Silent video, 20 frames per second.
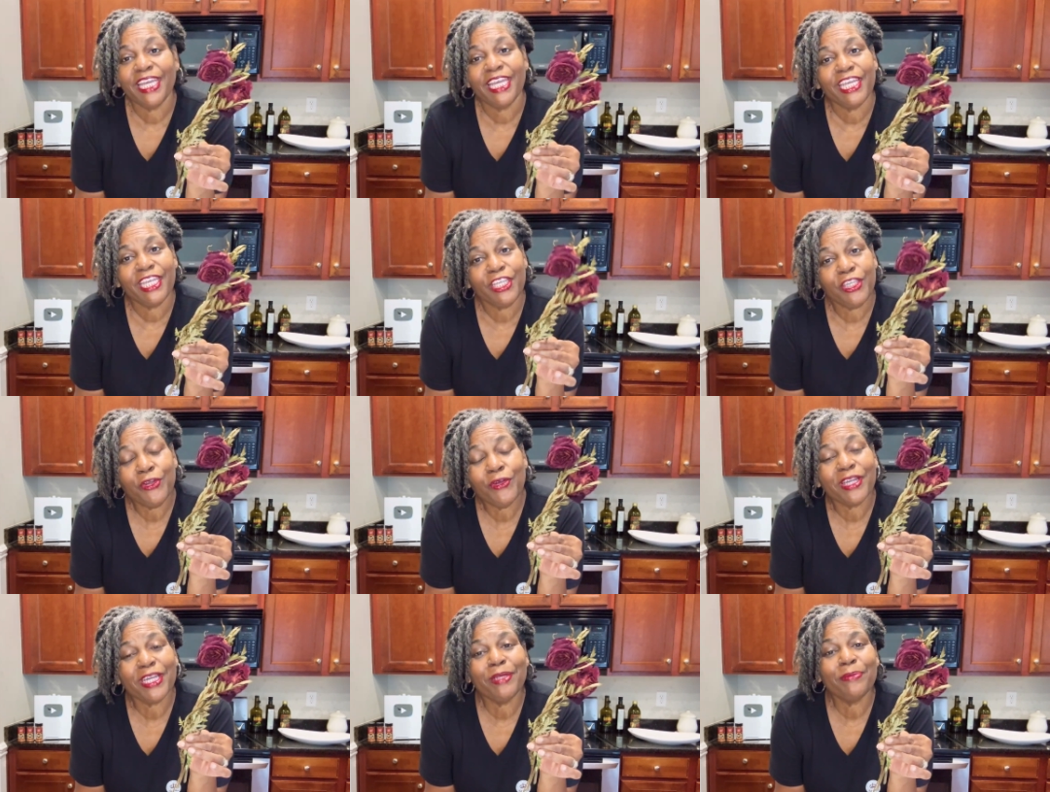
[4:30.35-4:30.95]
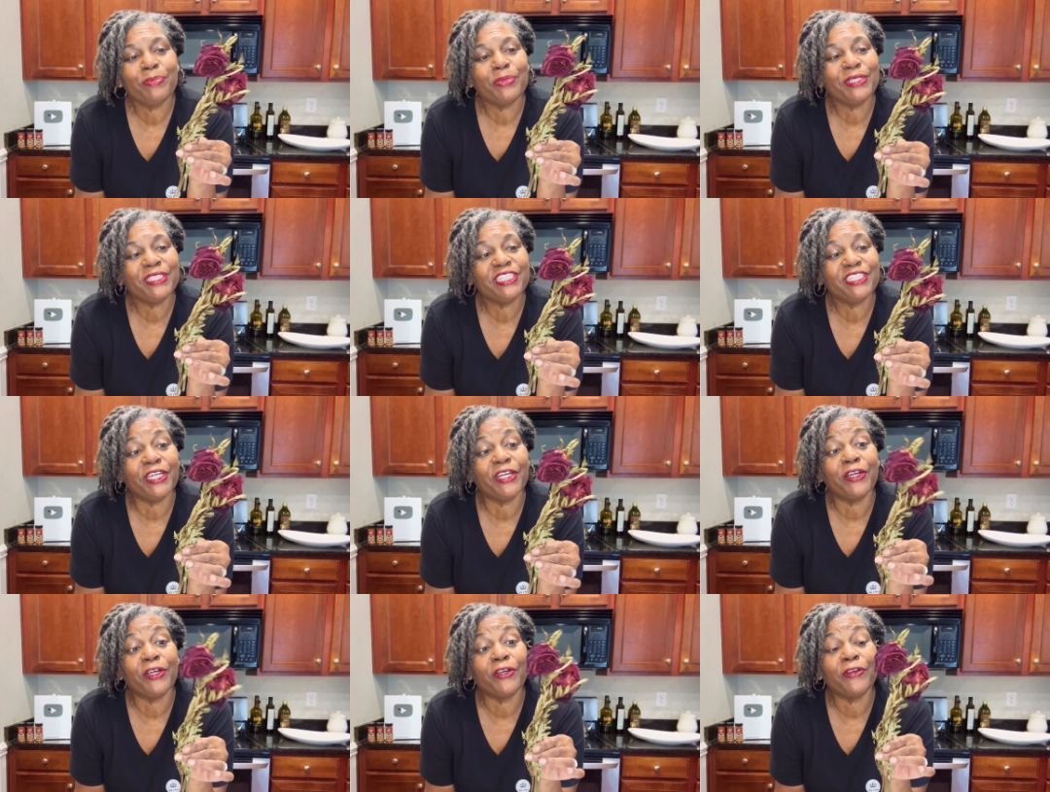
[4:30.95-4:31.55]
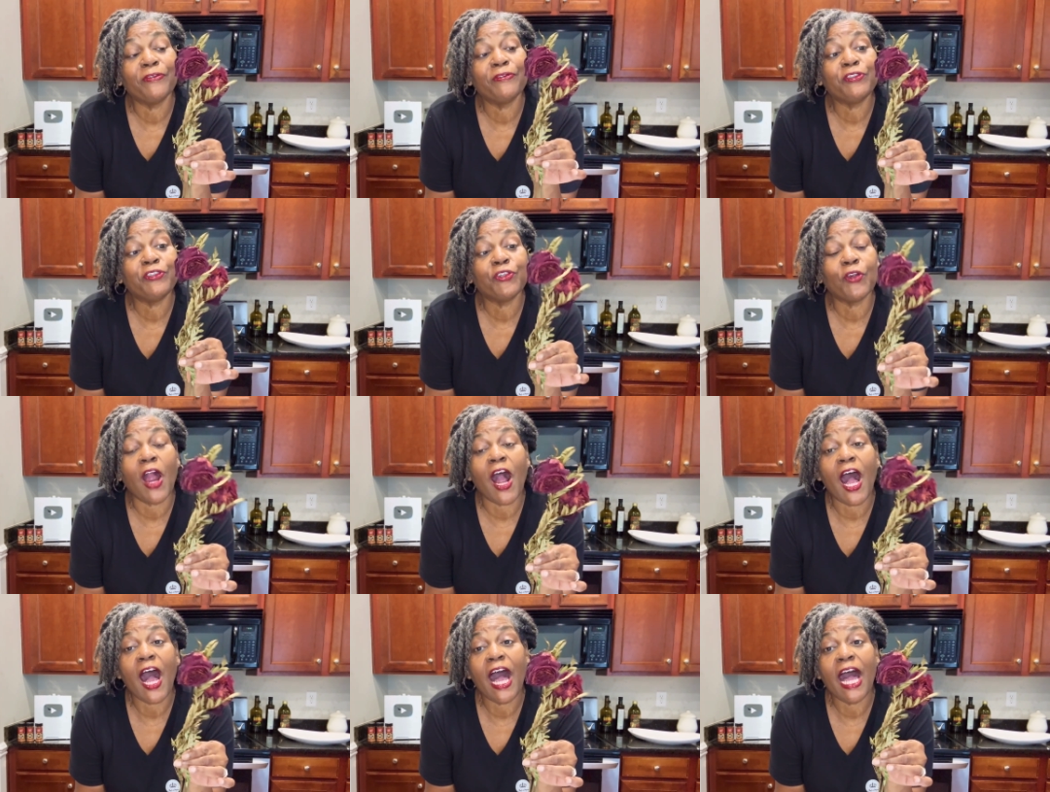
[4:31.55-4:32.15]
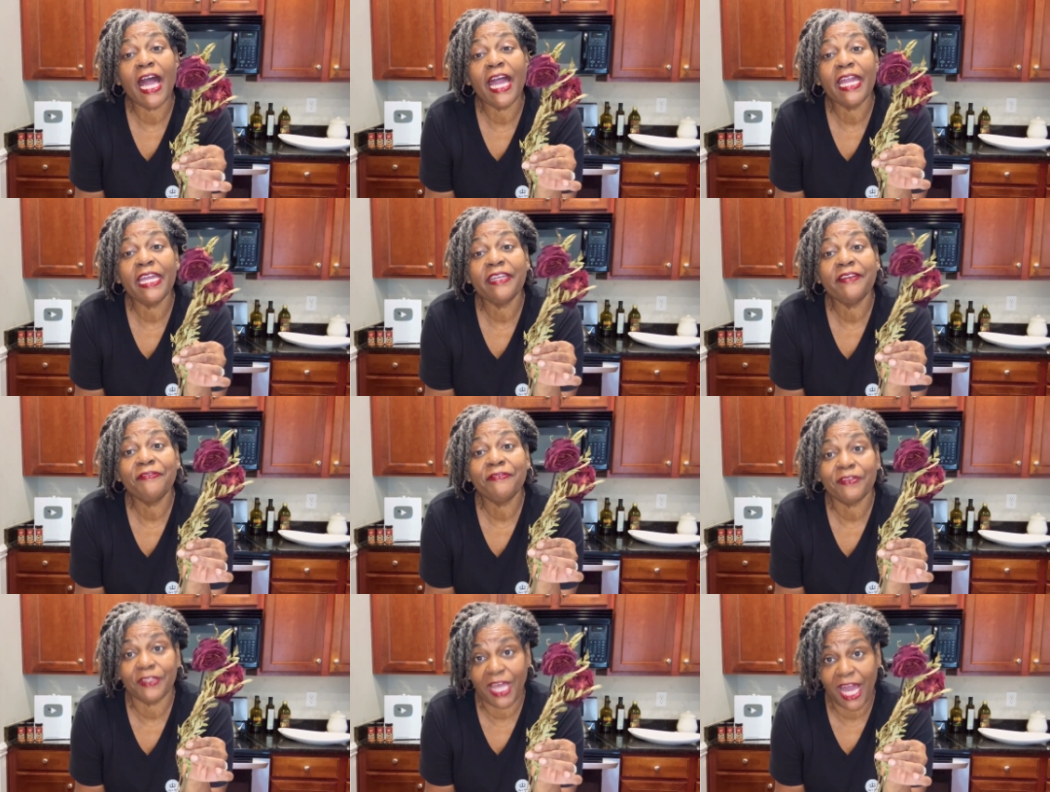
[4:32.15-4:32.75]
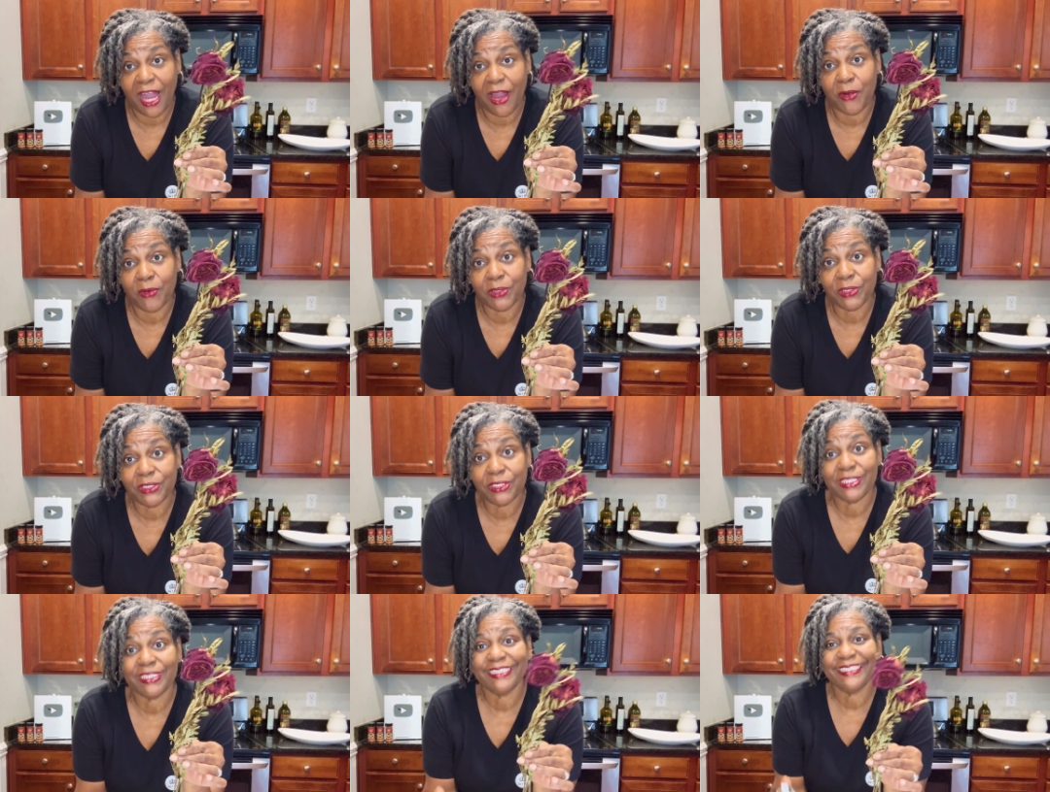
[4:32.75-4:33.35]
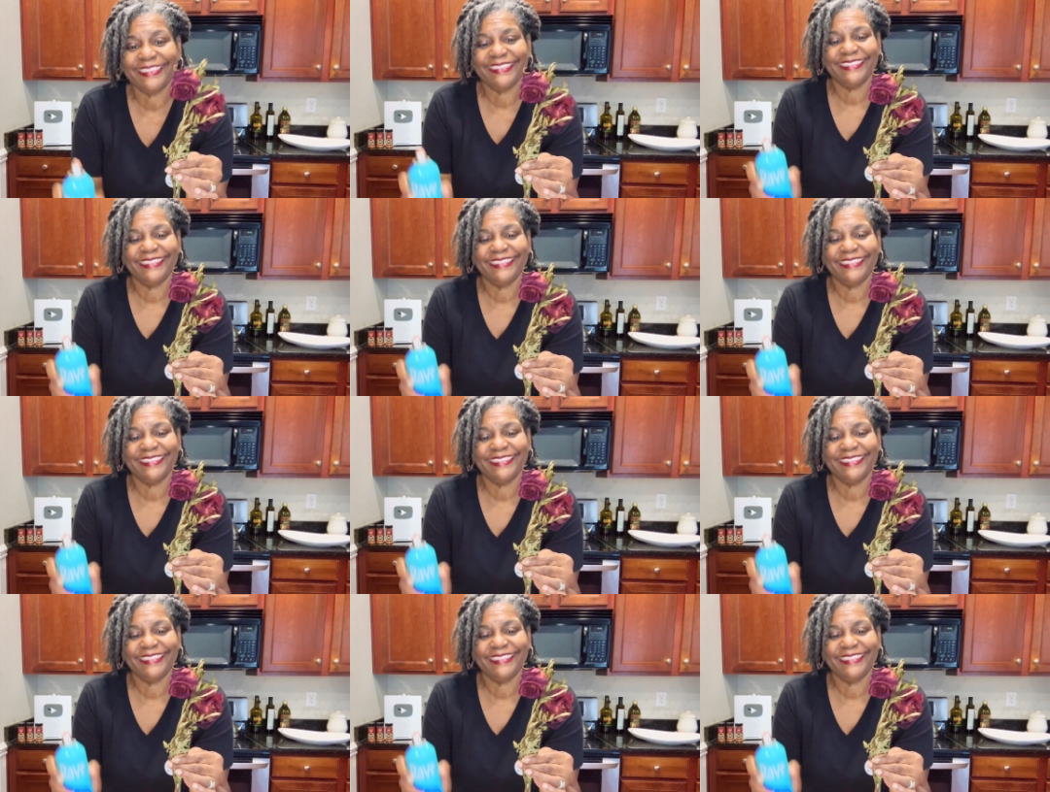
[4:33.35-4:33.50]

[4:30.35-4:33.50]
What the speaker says: You can preserve dried flowers.